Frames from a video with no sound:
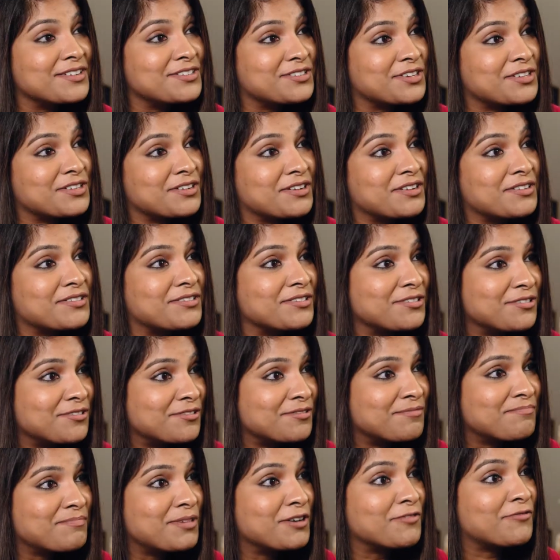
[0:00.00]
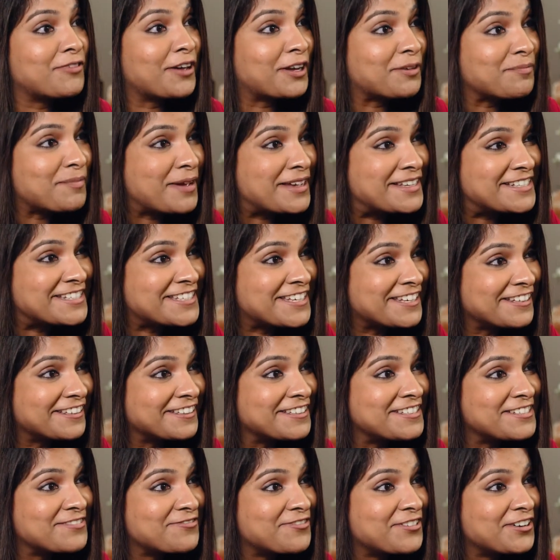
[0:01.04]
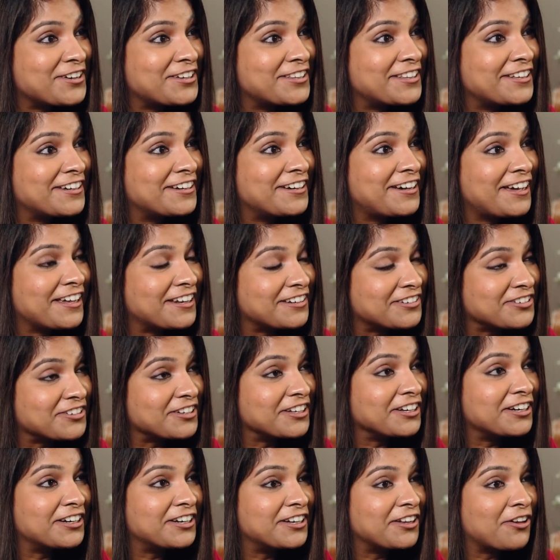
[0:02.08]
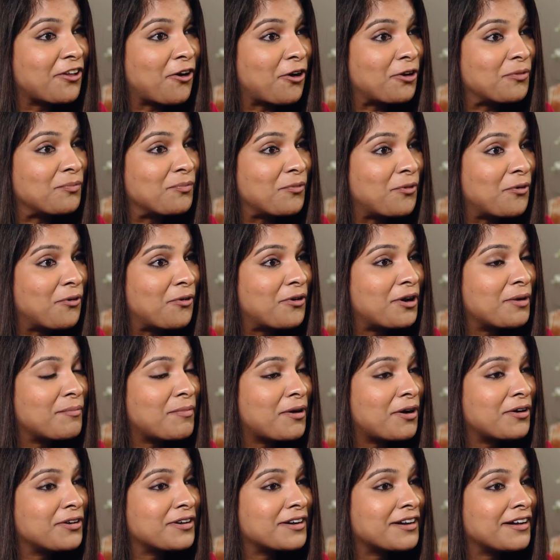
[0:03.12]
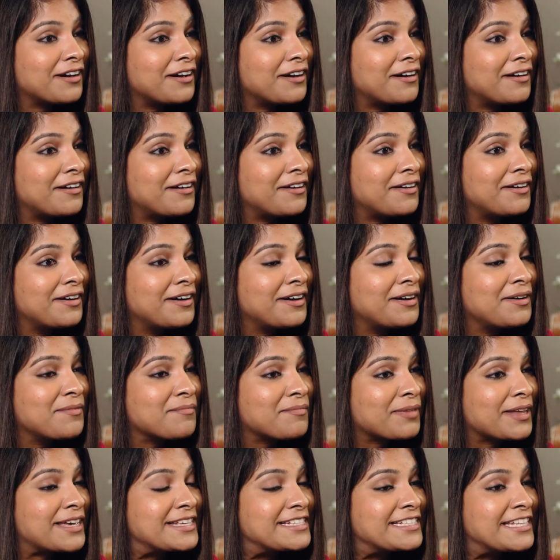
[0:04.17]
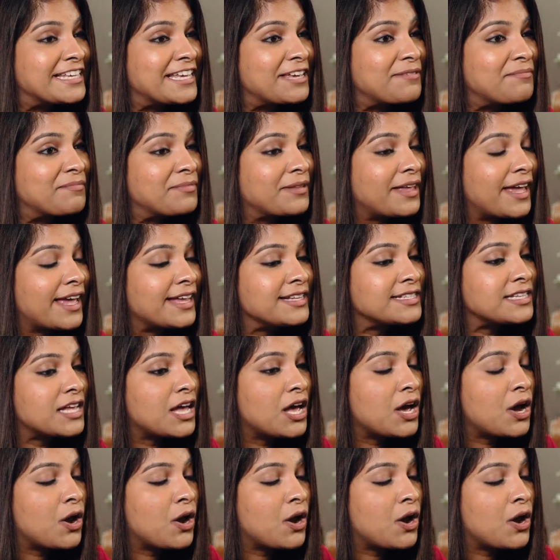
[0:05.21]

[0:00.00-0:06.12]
to perfect my skills further and to learn a lot more about uh, placing implants.